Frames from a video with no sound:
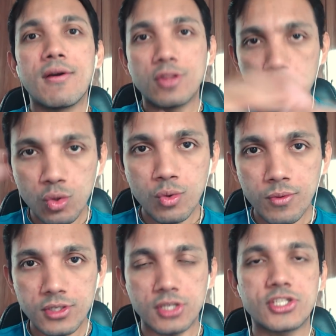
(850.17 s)
through
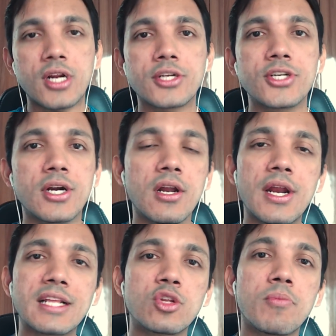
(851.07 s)
a structured
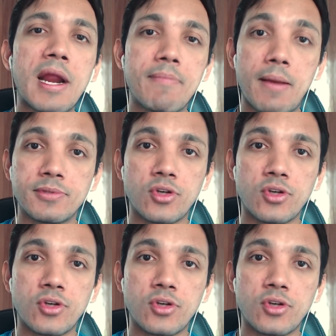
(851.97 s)
learning through mind maps.